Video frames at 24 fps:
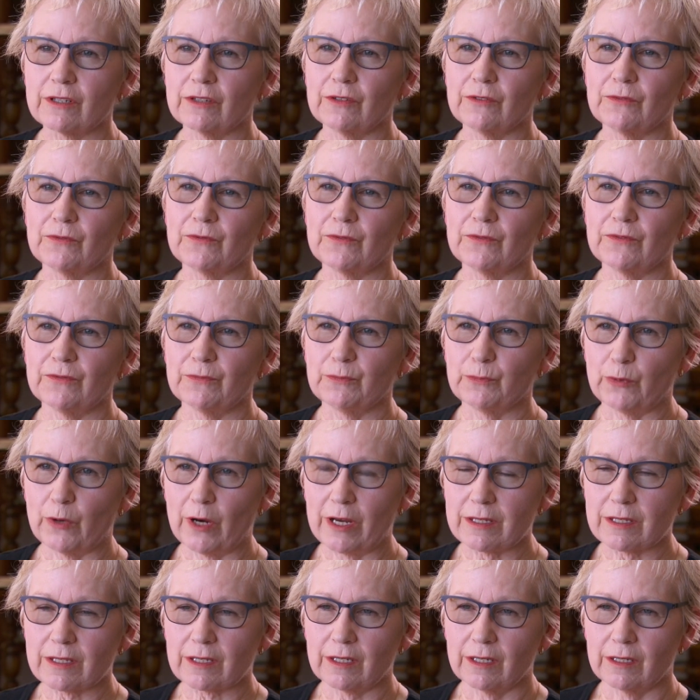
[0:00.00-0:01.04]
of
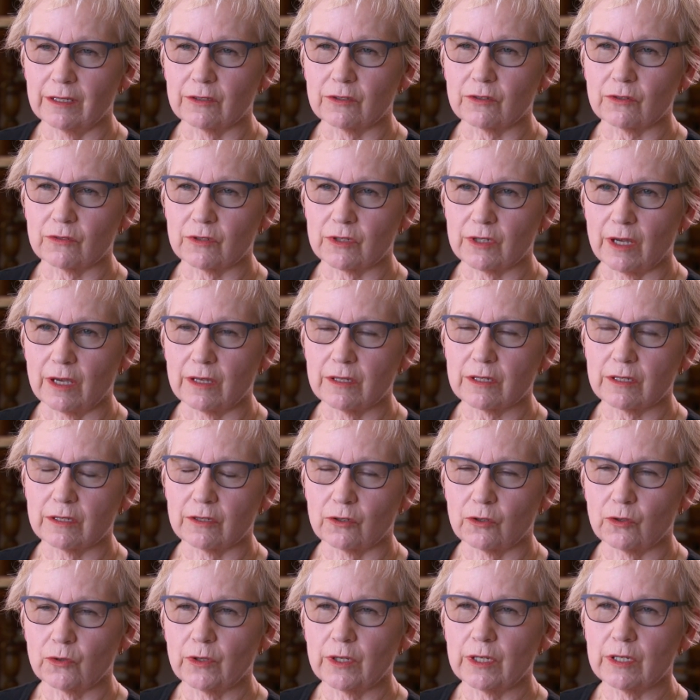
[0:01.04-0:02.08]
breast cancer does
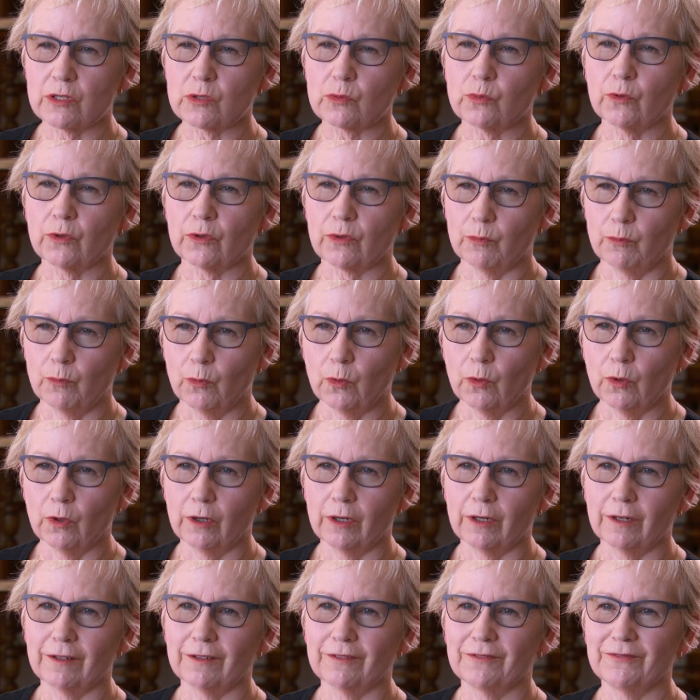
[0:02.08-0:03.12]
increase with
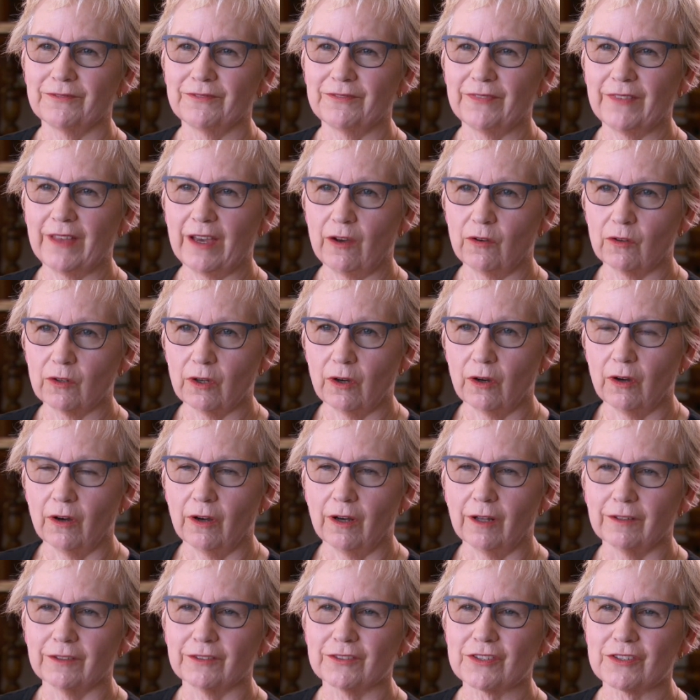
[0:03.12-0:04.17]
more
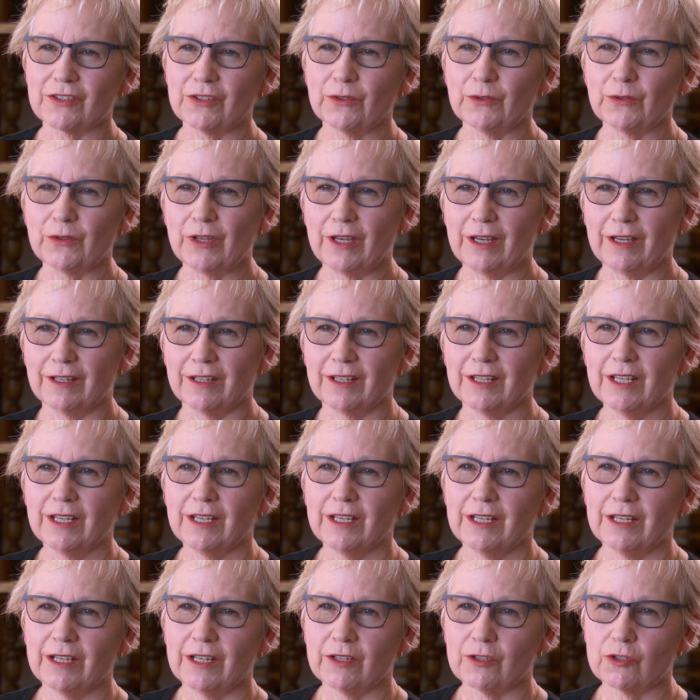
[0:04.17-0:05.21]
alcohol, so that
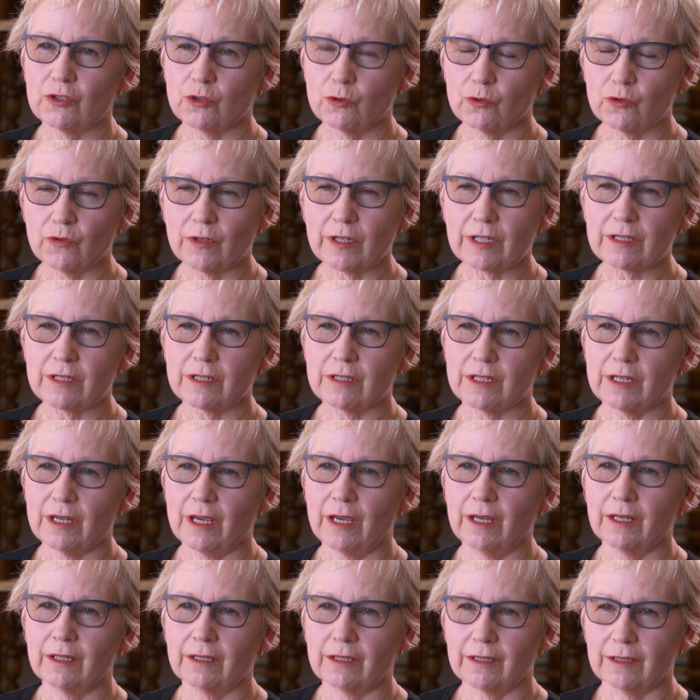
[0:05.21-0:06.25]
two drinks a
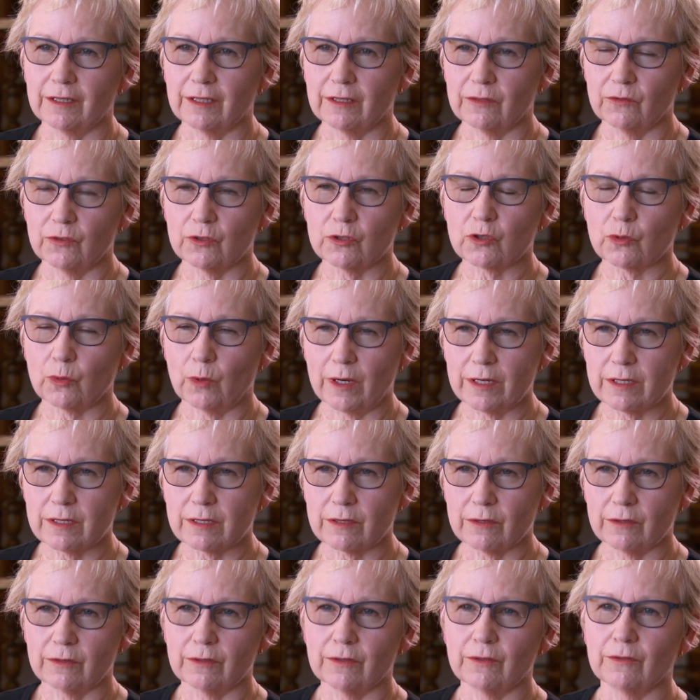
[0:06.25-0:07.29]
day can give you twice
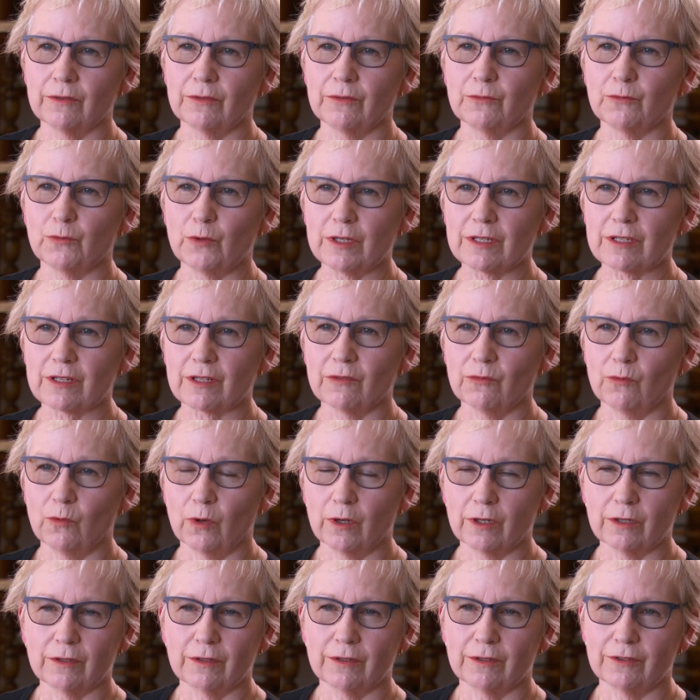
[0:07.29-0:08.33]
the risk of
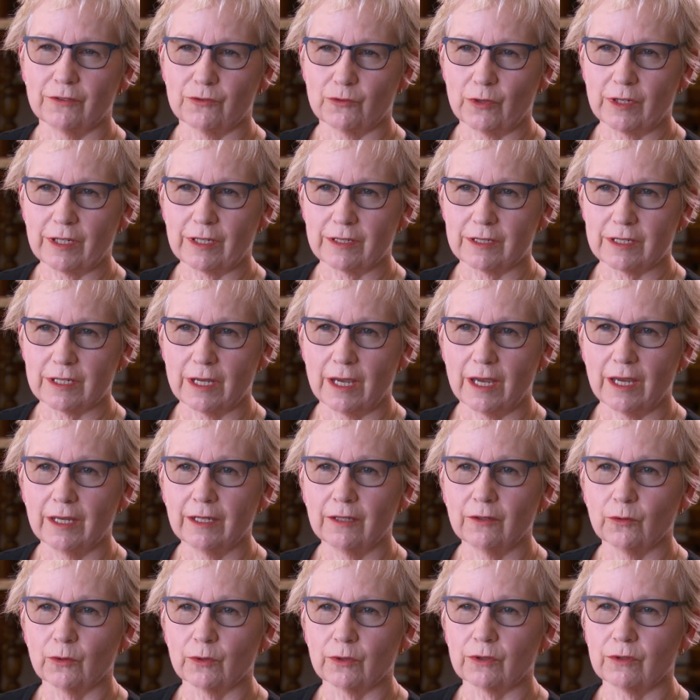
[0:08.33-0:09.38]
one drink a
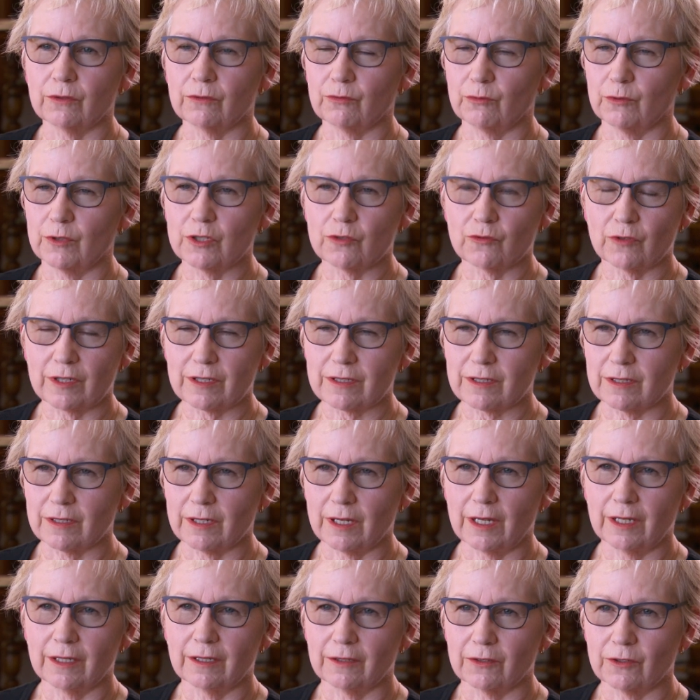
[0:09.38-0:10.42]
day, or three drinks a
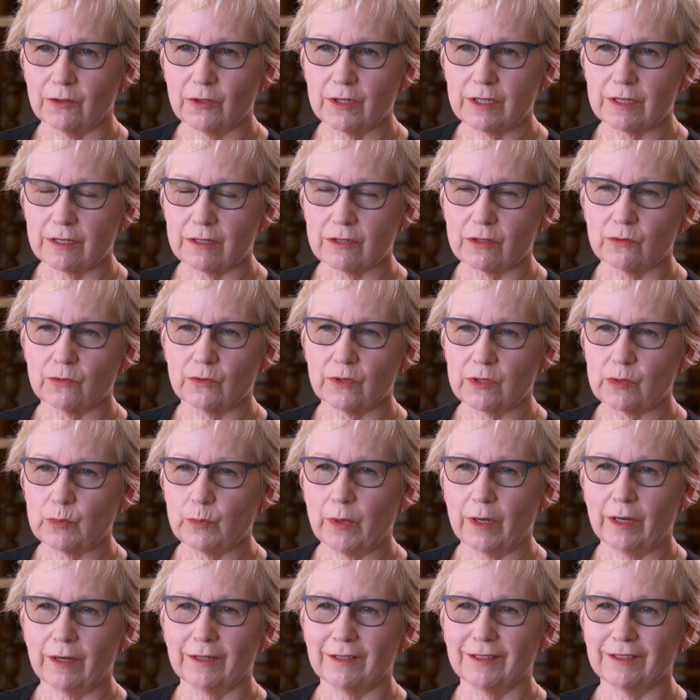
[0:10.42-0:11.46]
day increases the risk
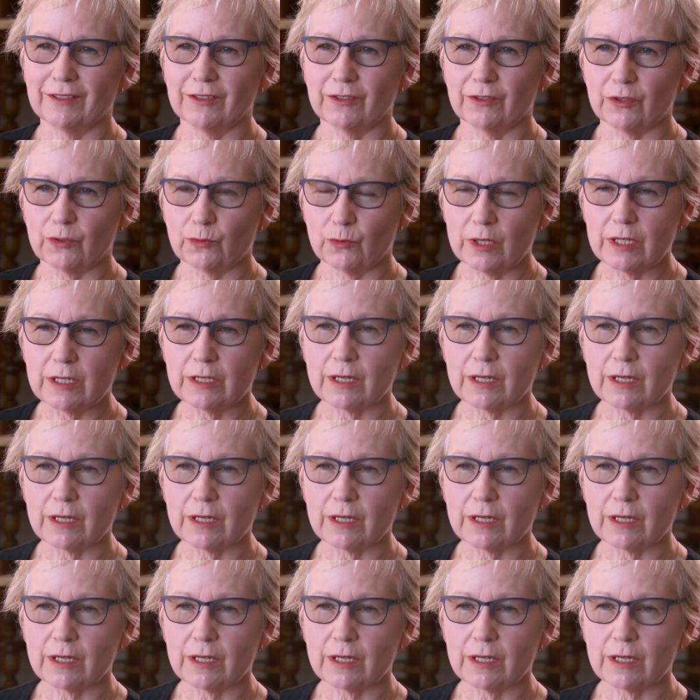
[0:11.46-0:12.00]
by three